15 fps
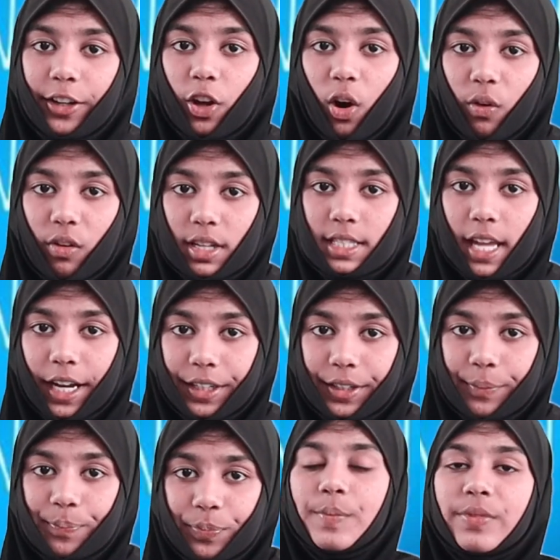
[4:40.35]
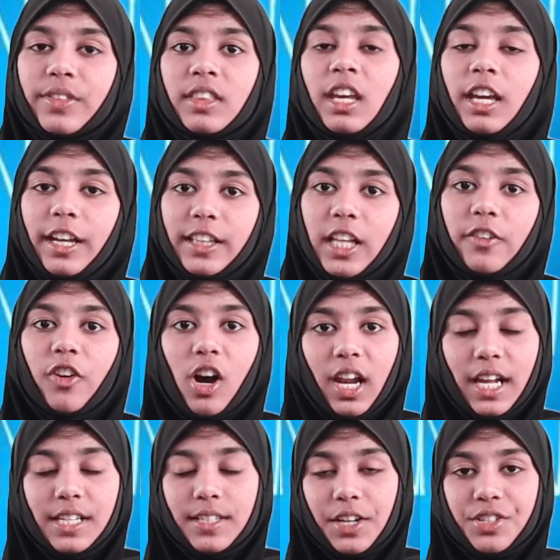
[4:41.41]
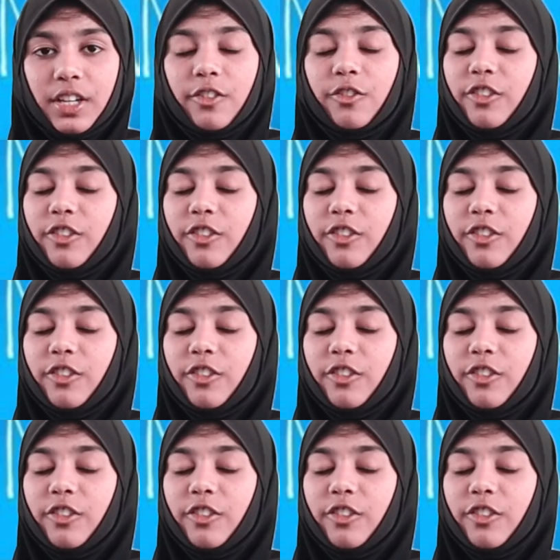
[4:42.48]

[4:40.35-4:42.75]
oversight. In the following section,